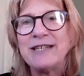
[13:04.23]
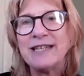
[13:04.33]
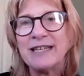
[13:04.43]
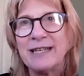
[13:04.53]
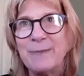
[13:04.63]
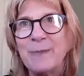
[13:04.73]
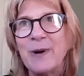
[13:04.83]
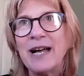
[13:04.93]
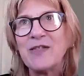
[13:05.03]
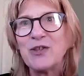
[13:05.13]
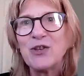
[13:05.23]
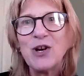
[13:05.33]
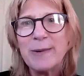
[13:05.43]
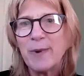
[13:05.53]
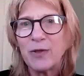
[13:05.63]
at the
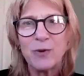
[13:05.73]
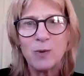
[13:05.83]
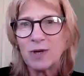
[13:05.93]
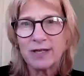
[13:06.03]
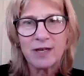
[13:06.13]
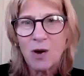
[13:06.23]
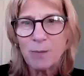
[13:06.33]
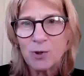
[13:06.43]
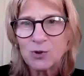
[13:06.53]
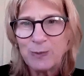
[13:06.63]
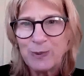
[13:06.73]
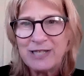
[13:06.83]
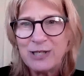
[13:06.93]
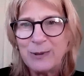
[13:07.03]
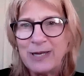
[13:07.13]
time I thought, well, I can't possibly
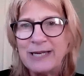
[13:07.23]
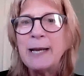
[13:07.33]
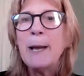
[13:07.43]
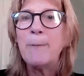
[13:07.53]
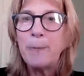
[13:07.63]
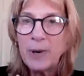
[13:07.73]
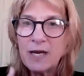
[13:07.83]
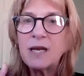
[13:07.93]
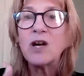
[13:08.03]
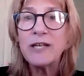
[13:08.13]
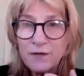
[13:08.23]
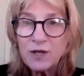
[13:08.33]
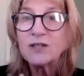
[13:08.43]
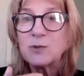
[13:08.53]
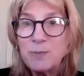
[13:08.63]
do it. But life
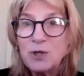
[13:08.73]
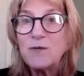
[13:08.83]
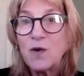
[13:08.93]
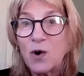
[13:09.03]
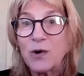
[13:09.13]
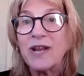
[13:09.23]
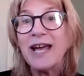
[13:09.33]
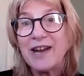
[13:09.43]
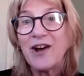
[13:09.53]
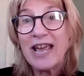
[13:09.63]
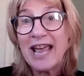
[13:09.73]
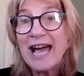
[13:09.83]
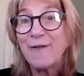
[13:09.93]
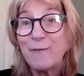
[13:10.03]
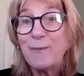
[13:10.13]
does move on, and I
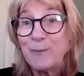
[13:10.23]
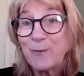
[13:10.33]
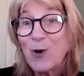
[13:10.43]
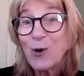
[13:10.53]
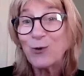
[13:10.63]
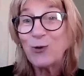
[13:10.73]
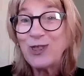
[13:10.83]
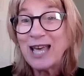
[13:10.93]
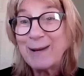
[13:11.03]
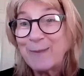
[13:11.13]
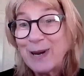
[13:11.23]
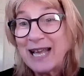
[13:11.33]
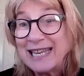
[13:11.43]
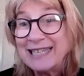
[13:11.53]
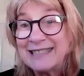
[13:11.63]
have got to that
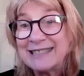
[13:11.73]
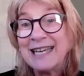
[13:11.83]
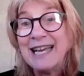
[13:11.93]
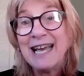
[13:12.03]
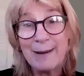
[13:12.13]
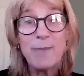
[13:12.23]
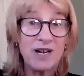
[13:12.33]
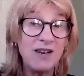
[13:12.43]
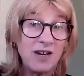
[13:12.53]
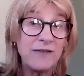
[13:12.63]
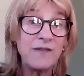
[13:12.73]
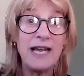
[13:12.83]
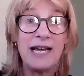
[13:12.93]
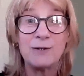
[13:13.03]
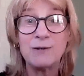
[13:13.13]
place, and my life
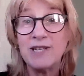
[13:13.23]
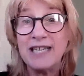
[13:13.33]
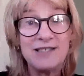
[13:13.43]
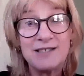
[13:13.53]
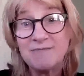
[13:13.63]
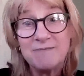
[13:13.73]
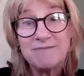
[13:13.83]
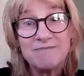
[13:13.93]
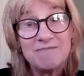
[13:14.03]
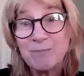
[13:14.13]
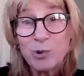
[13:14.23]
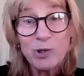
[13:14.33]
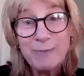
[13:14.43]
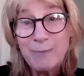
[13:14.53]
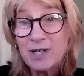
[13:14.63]
now is
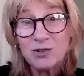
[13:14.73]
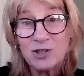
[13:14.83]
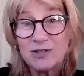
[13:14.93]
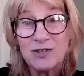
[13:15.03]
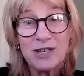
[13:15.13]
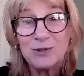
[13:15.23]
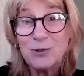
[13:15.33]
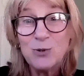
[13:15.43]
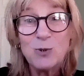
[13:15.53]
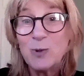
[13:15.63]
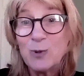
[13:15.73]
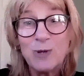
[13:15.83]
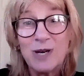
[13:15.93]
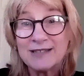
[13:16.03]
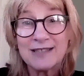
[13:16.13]
pretty much as
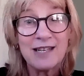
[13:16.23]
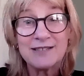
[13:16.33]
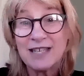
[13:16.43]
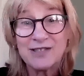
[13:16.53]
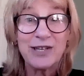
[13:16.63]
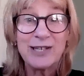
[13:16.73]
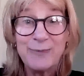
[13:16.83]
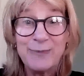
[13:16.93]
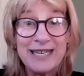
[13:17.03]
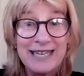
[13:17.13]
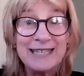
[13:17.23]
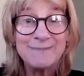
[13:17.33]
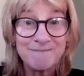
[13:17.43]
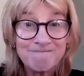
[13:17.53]
normal as I can make it.